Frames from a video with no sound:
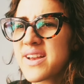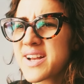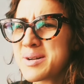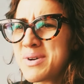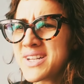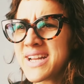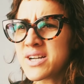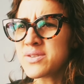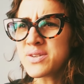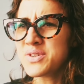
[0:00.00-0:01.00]
"Come on
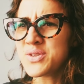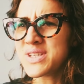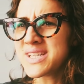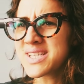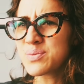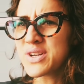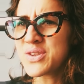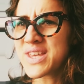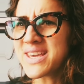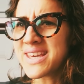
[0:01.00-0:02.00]
now, don't do this. What are you
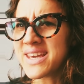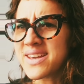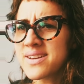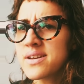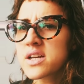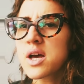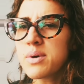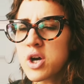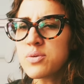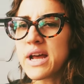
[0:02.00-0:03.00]
thinking? Come
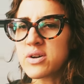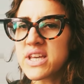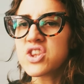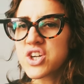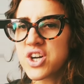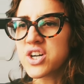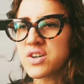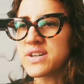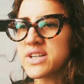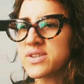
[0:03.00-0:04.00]
home now, get in the
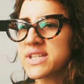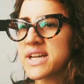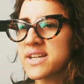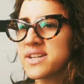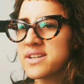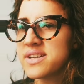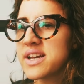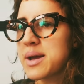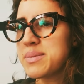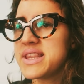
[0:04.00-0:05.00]
car," Rio said.
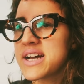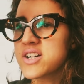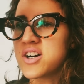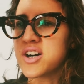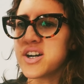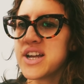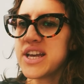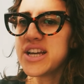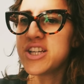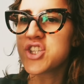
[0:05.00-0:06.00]
"I mean that car."
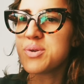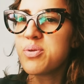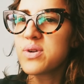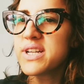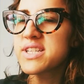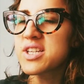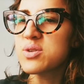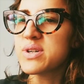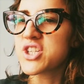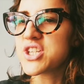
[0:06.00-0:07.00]
And she pointed to the
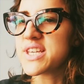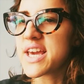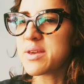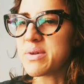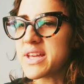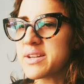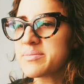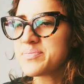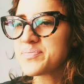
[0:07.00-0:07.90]
one she came in.